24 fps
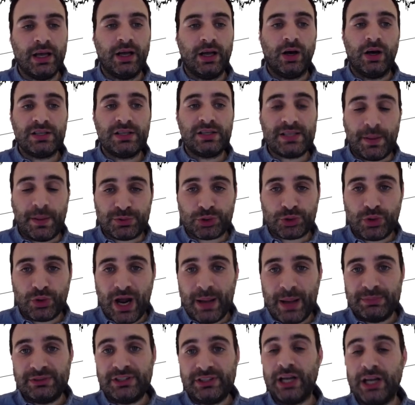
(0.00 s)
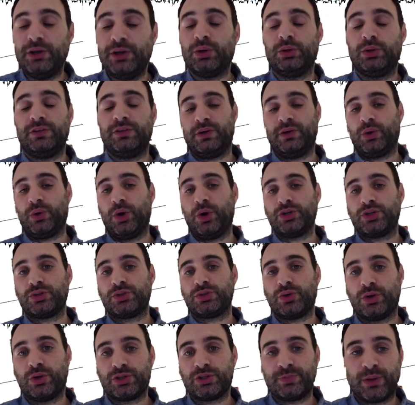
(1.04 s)
Subscribe, turn your notifications
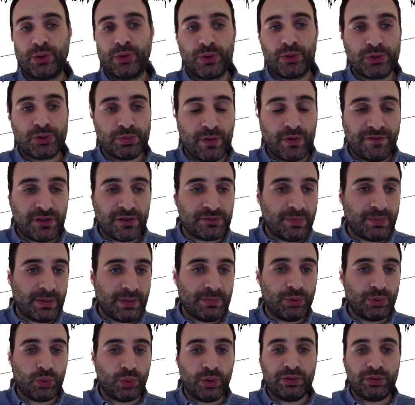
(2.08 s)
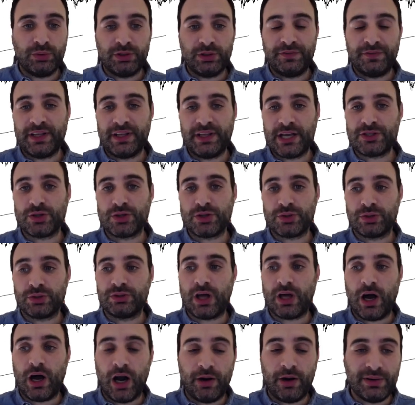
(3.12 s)
on, because most of the people with notifications on
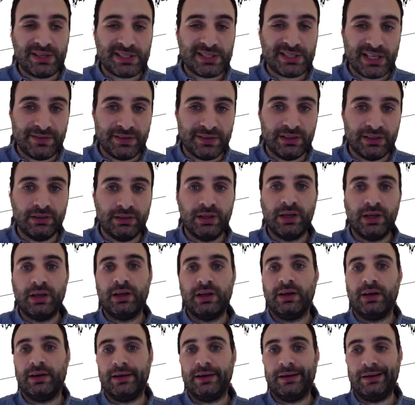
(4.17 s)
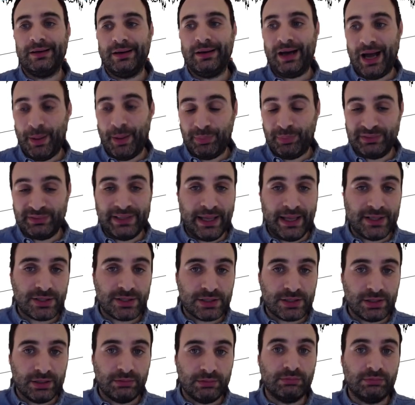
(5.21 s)
are receiving updates,
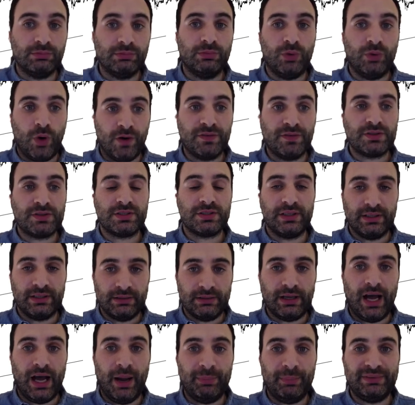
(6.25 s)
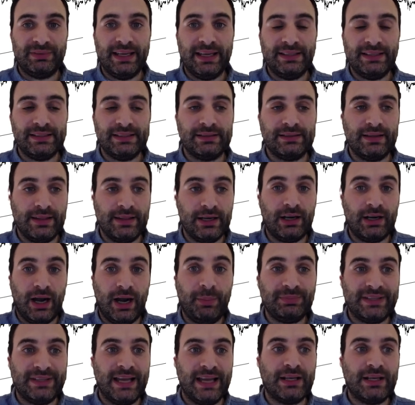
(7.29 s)
obviously updated. They are
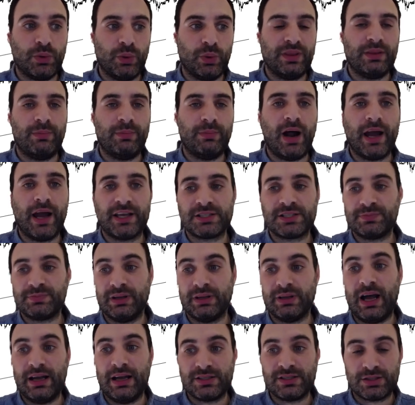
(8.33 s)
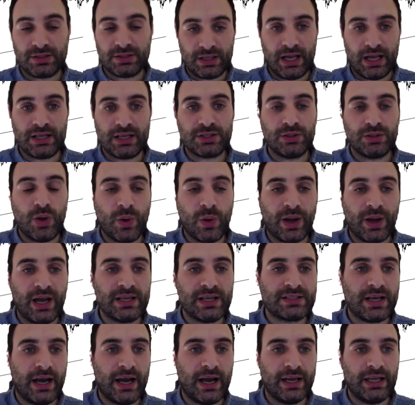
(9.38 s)
updated with the markets as long as
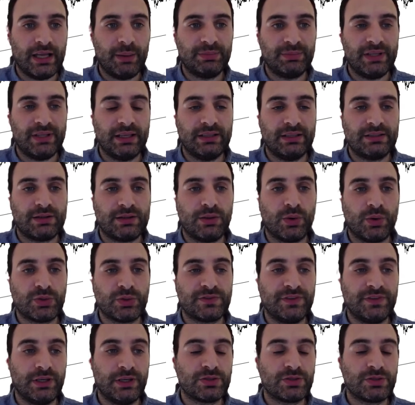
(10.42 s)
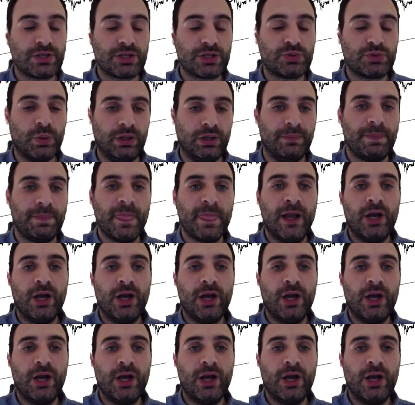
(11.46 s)
I update those videos as well.